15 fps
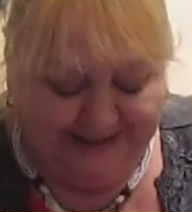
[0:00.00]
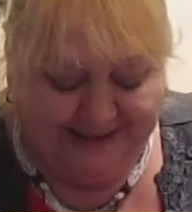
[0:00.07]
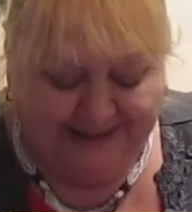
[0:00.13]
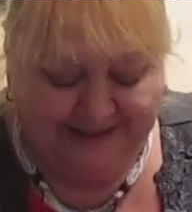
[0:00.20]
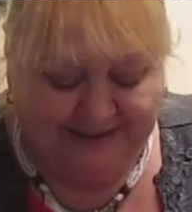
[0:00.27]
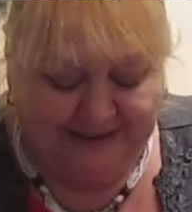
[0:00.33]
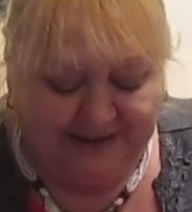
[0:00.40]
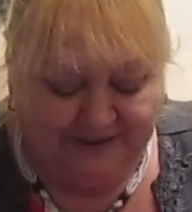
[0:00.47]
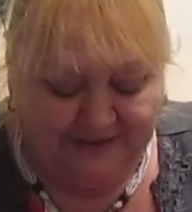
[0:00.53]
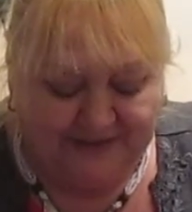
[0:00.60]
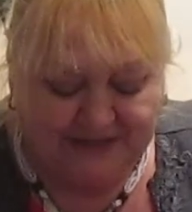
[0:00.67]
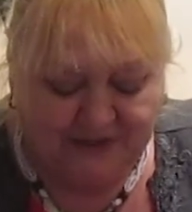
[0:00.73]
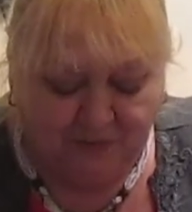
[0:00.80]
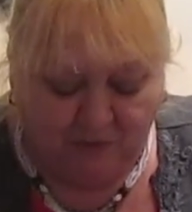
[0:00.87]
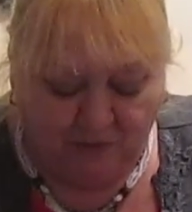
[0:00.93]
And they had
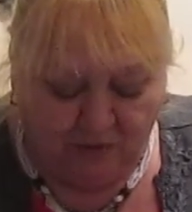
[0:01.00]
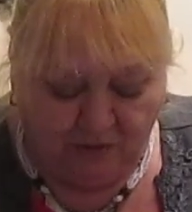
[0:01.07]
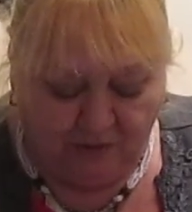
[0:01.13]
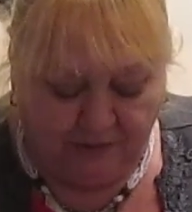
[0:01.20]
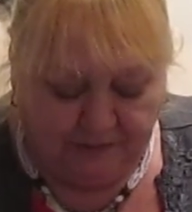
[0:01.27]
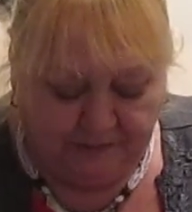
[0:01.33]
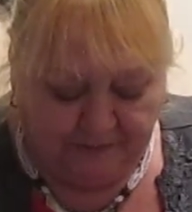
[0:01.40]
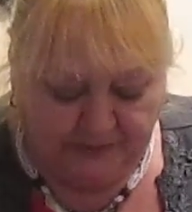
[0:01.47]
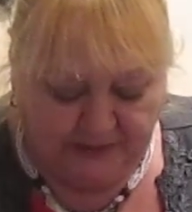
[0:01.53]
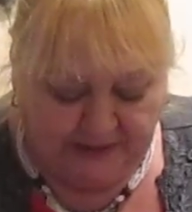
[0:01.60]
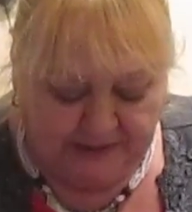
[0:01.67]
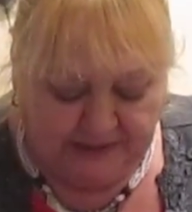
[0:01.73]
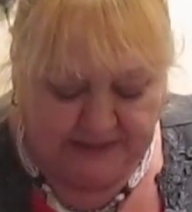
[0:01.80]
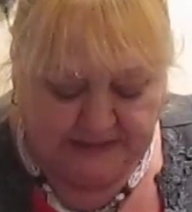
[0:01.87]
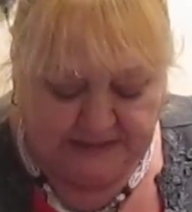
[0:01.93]
this wool,
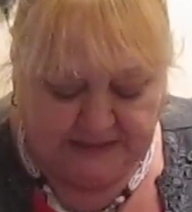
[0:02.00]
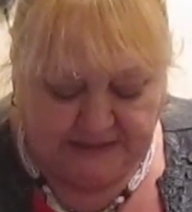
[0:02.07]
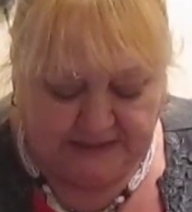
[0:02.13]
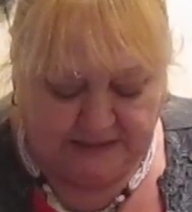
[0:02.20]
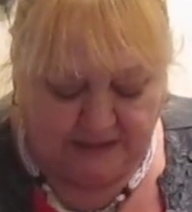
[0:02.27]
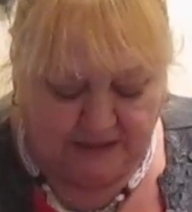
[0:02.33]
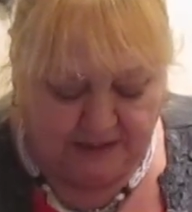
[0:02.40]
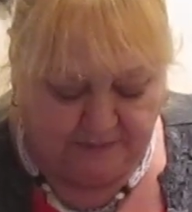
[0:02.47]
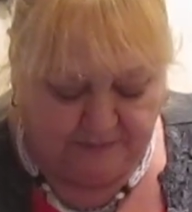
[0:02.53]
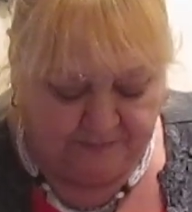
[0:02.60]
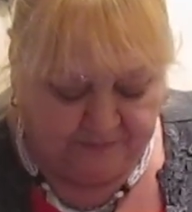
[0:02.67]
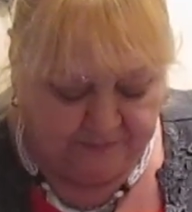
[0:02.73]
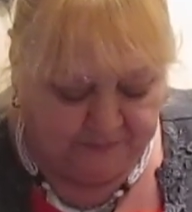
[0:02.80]
and it's I